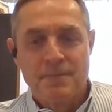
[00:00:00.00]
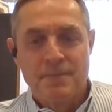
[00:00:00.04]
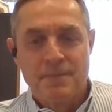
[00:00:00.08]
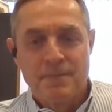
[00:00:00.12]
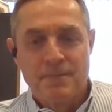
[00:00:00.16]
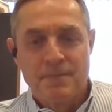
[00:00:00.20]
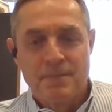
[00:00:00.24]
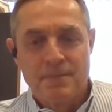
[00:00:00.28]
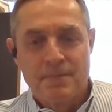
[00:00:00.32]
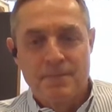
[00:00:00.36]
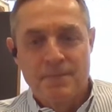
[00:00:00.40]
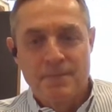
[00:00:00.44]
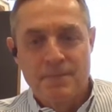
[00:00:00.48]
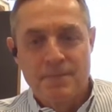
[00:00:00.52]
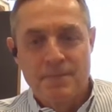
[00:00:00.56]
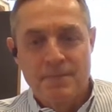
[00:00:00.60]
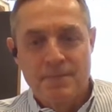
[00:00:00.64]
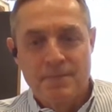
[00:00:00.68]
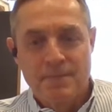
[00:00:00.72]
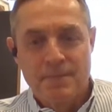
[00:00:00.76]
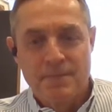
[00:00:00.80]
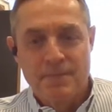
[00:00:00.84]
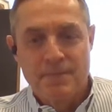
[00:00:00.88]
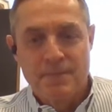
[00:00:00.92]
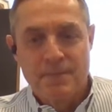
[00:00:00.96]

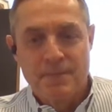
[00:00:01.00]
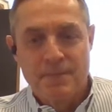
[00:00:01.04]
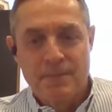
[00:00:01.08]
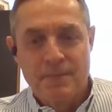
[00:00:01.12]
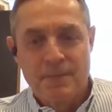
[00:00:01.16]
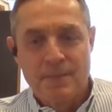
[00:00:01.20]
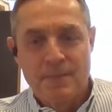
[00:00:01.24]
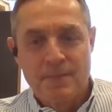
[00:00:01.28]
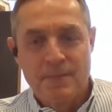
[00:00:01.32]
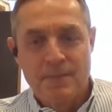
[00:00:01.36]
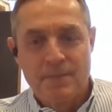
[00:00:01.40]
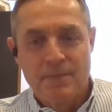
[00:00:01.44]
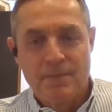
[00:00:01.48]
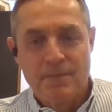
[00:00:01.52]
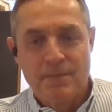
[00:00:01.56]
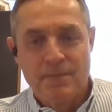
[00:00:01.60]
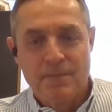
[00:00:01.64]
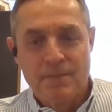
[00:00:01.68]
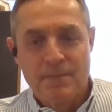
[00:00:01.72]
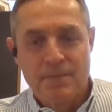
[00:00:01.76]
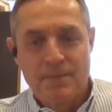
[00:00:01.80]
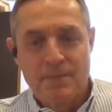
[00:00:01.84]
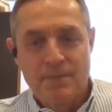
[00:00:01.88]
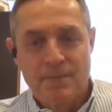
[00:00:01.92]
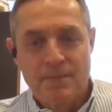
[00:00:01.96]

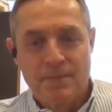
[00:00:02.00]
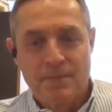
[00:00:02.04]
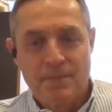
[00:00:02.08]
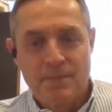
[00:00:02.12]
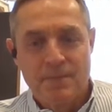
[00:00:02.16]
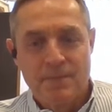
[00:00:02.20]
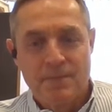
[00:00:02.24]
This person isn't speaking.